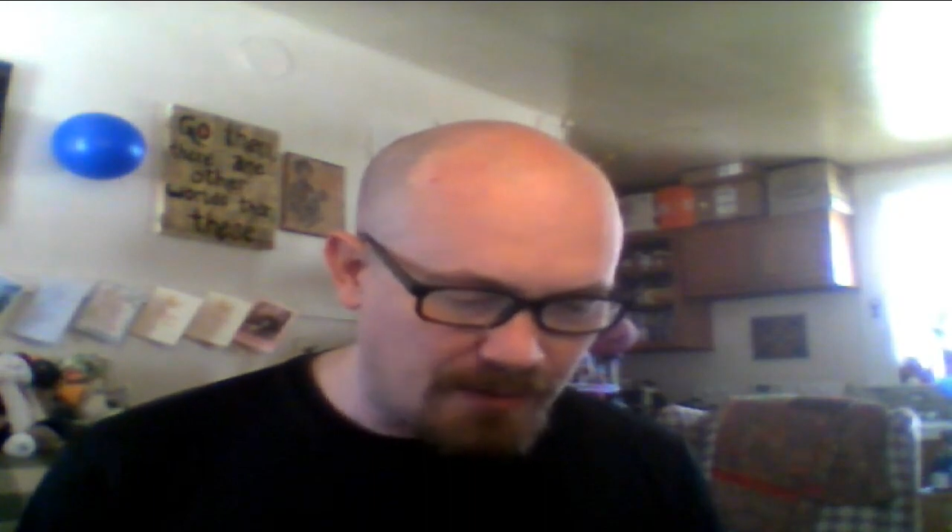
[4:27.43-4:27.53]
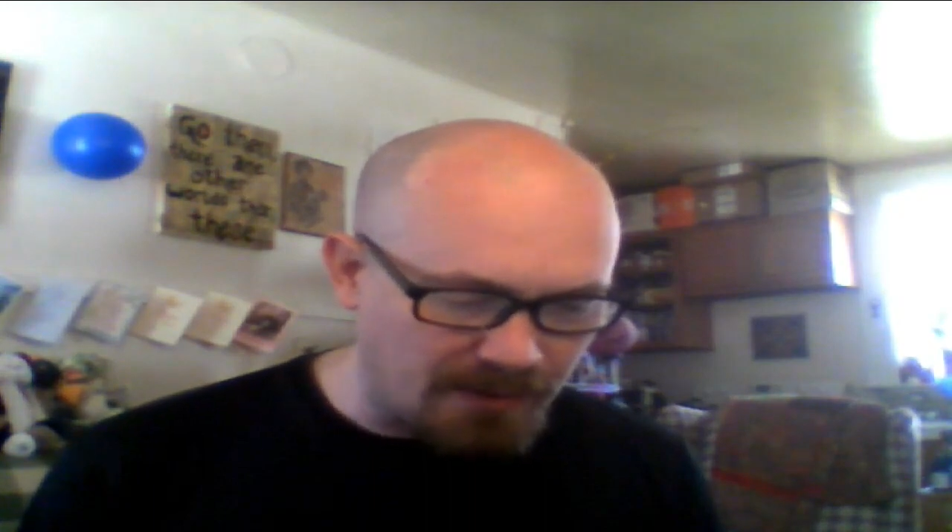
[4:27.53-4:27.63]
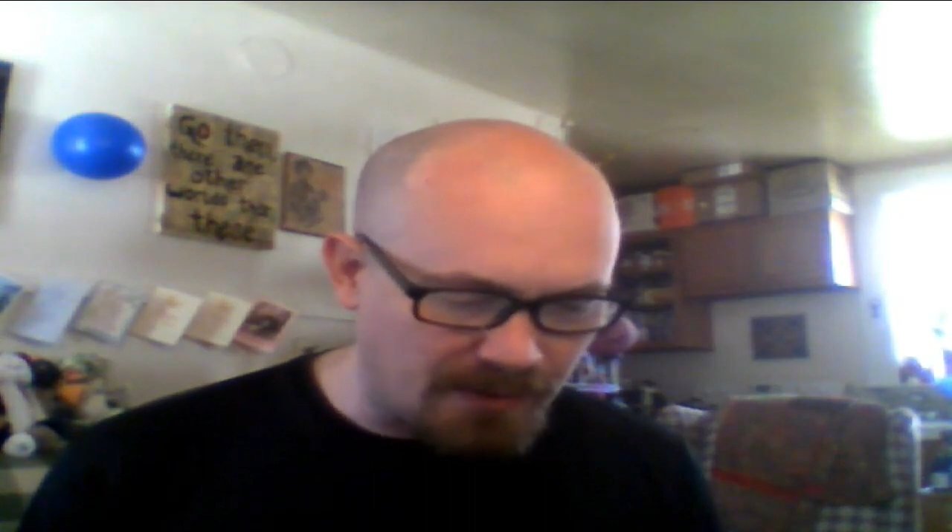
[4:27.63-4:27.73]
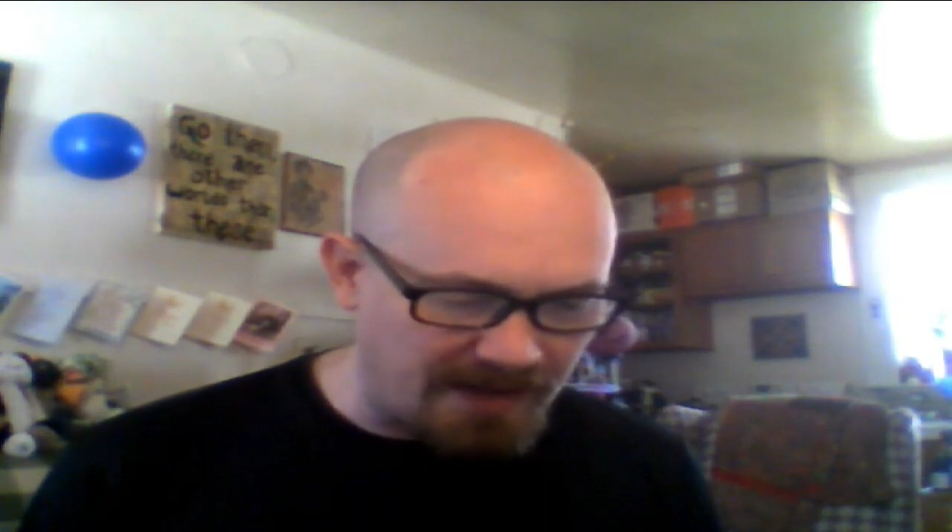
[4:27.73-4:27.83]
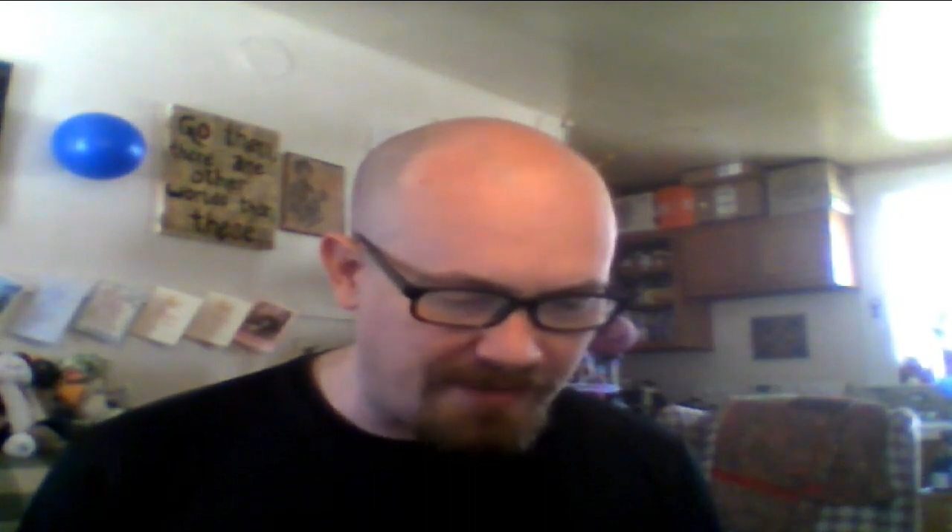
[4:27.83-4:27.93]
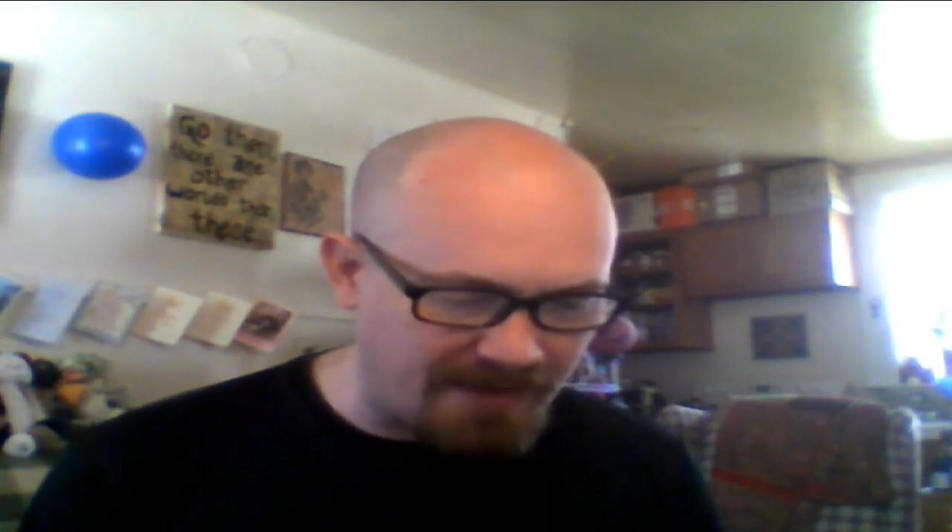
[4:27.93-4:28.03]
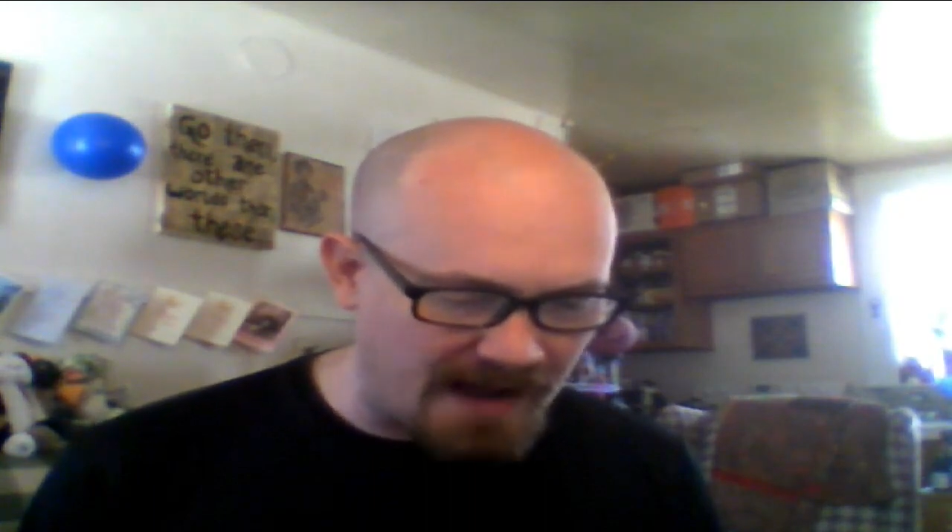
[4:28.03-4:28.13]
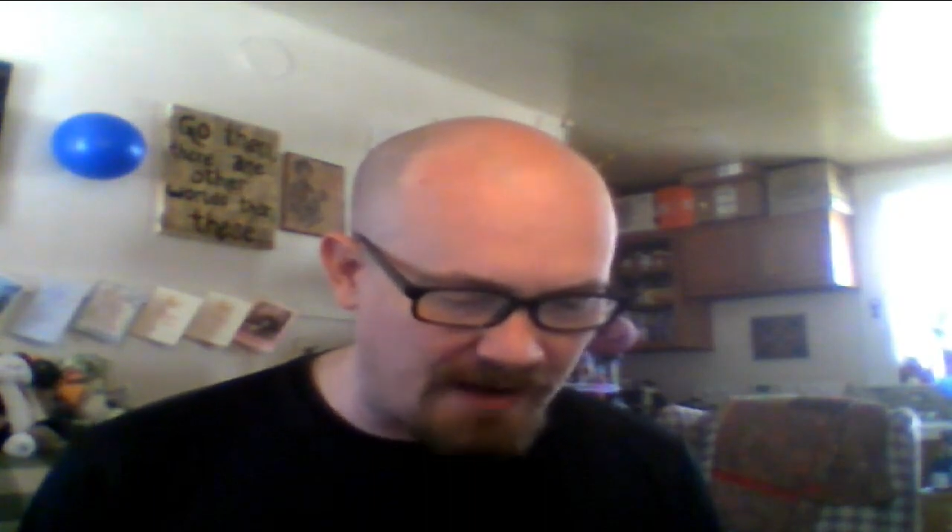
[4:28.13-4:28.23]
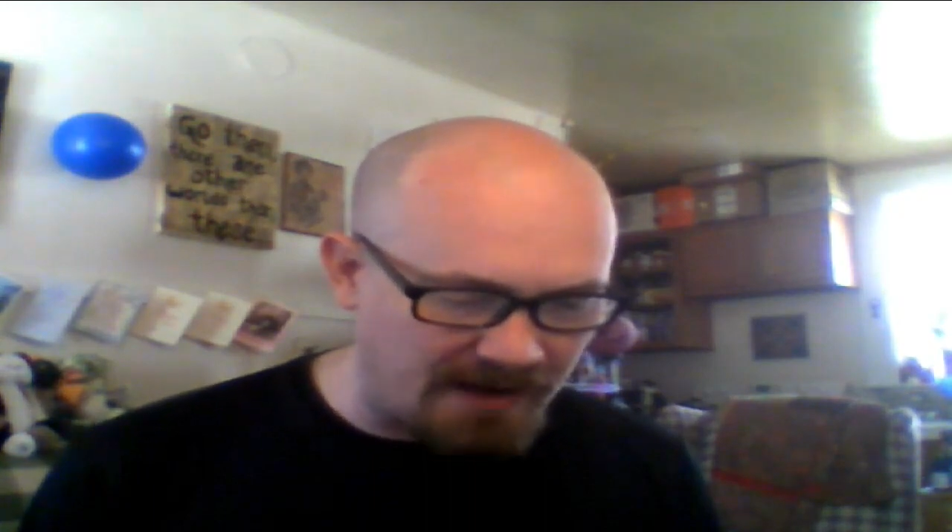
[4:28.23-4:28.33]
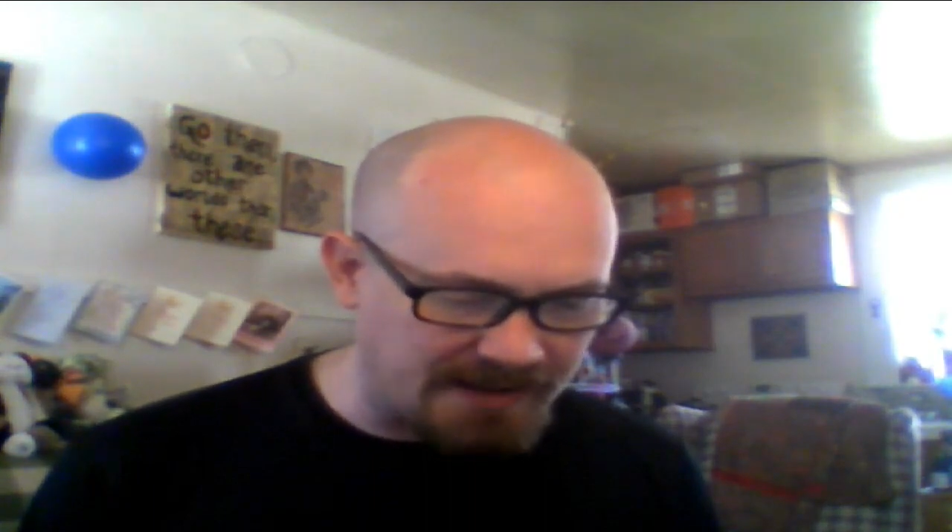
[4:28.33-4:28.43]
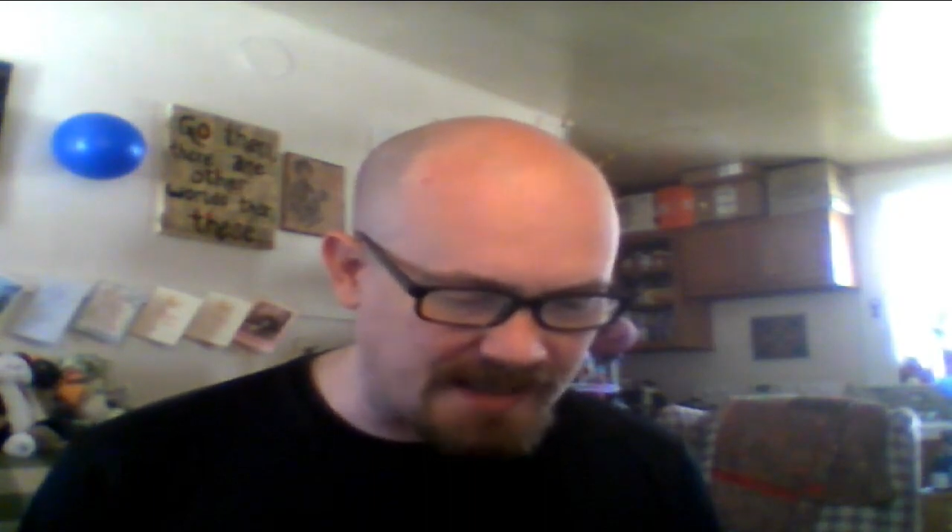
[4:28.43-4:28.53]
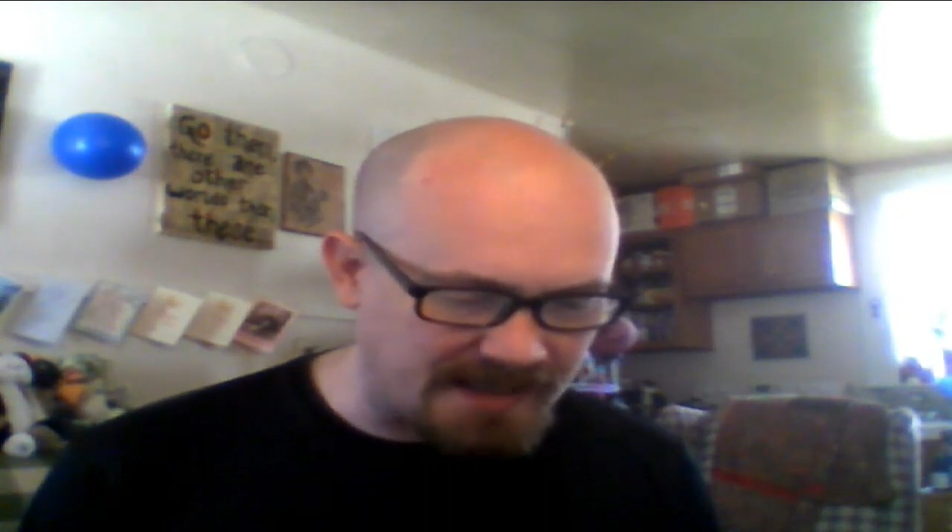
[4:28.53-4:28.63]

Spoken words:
where they found a